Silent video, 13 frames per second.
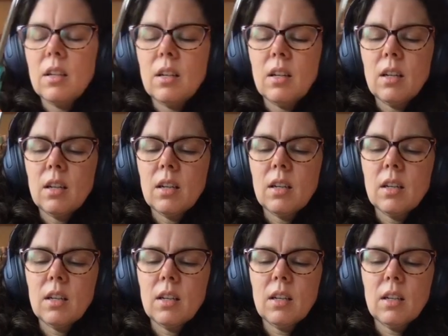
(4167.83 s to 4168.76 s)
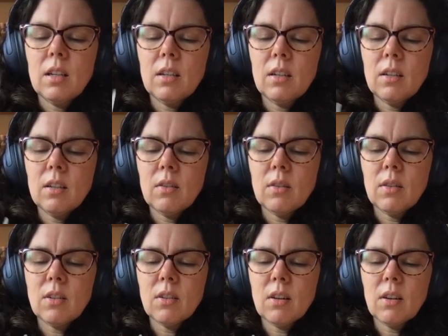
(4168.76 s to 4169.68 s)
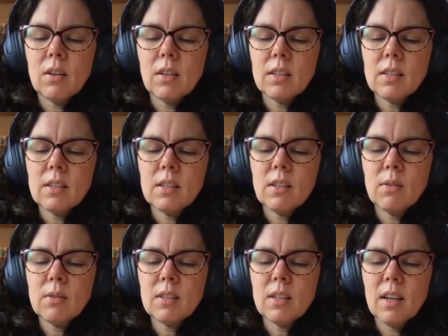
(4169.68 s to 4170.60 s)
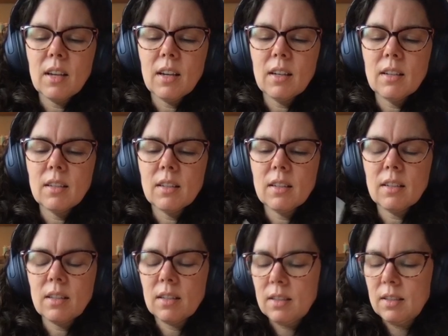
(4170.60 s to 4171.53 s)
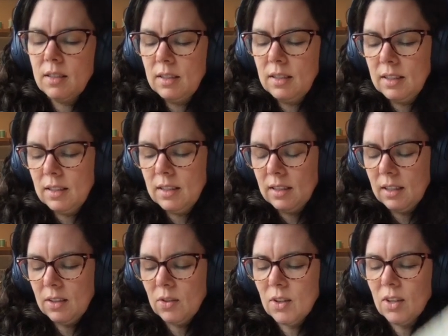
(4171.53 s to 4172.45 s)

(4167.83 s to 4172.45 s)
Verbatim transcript: Uh, oh, the dog is so sad. Can you